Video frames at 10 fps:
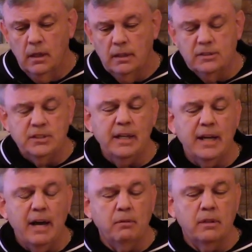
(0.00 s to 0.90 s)
They see a
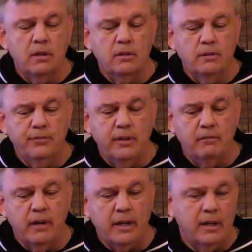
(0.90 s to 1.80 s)
guy with an
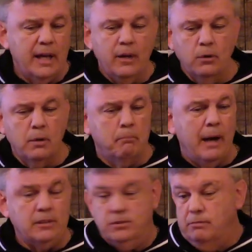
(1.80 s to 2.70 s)
undefeated record, a guy who can
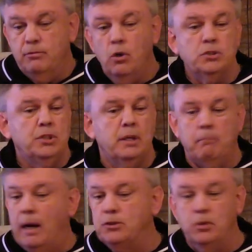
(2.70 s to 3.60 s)
box. Of course you
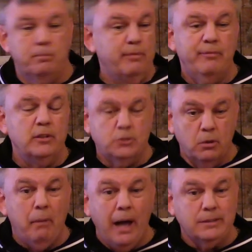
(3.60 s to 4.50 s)
can box. You're a
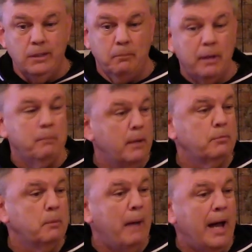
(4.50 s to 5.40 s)
professional boxer. You better be
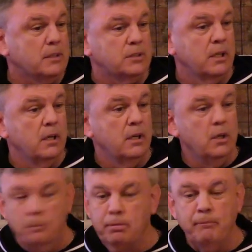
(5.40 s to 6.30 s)
able to box.
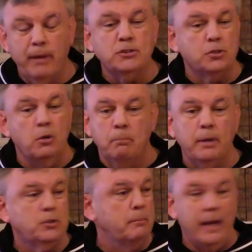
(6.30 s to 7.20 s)
You're a professional
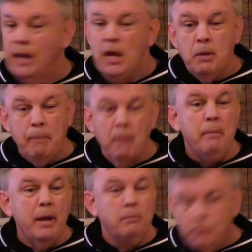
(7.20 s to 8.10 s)
pizza man. You better
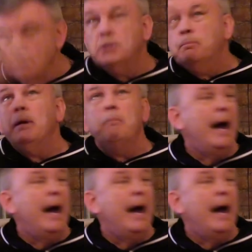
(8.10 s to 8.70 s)
be able to spit a